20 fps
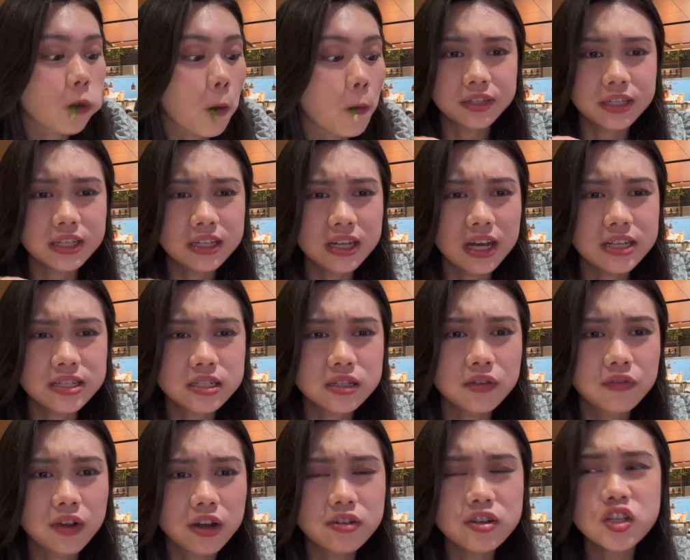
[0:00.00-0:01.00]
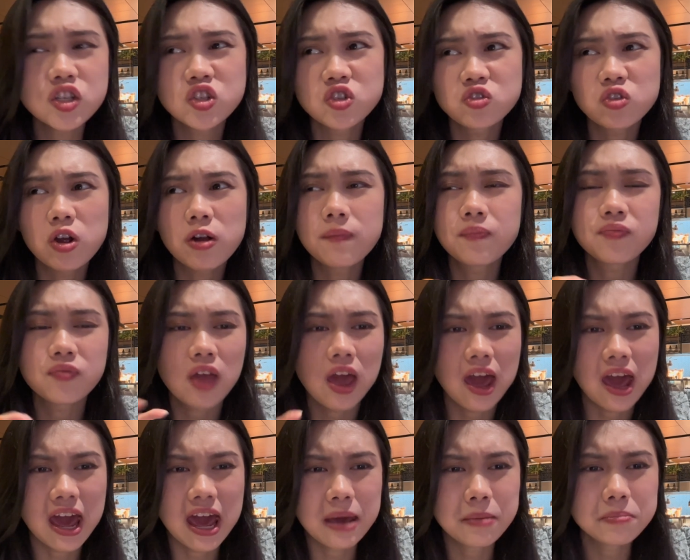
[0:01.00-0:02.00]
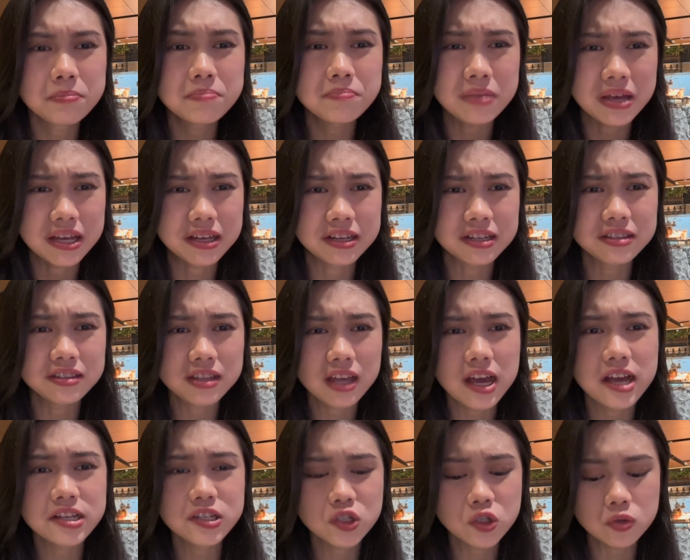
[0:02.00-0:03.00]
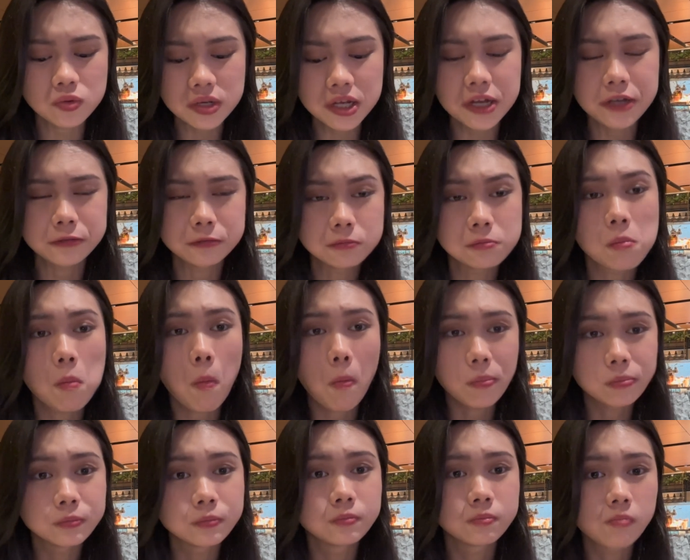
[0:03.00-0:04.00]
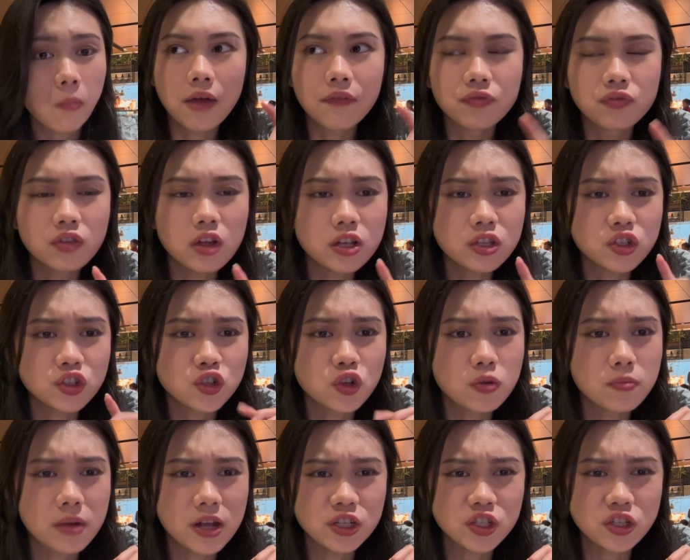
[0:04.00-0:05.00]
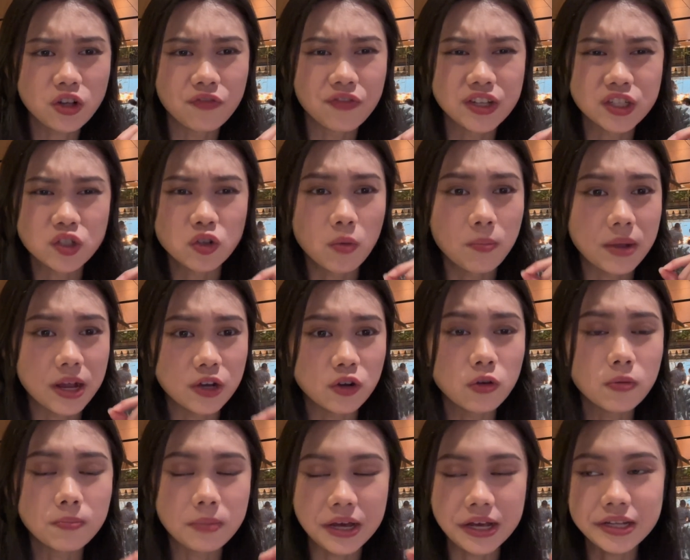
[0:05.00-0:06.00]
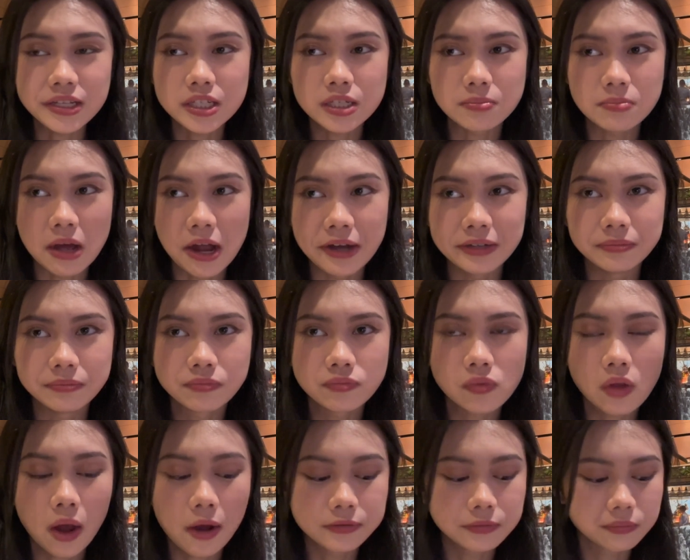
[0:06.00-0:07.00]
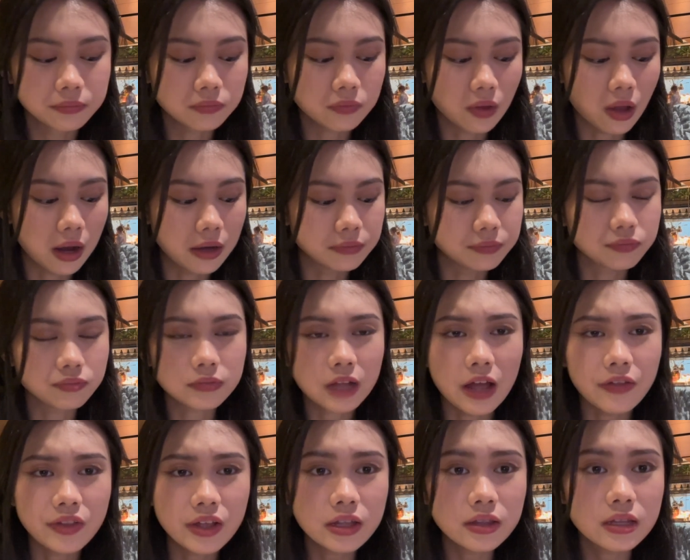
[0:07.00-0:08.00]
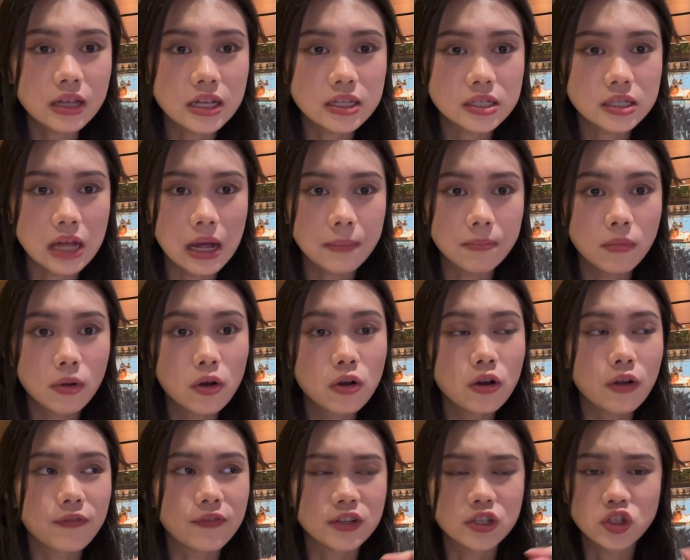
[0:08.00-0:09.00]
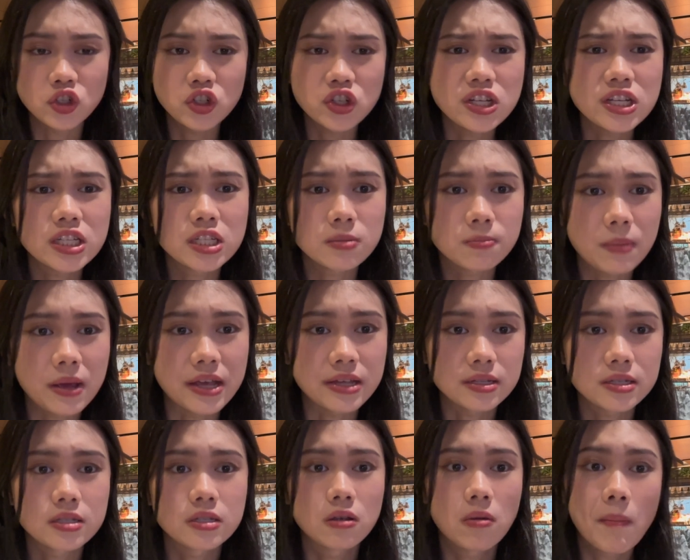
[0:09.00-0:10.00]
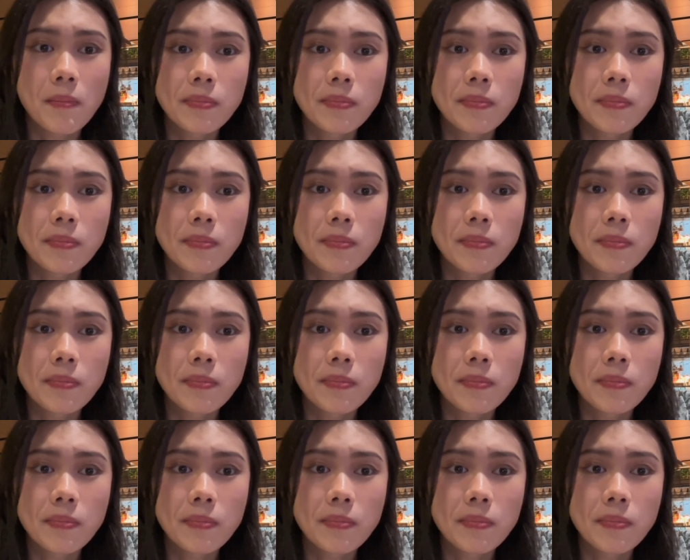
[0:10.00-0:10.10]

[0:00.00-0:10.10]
It has a very strong ham bacon taste to it. Not so much of a tomato base, but I think it's like more of a cheese base.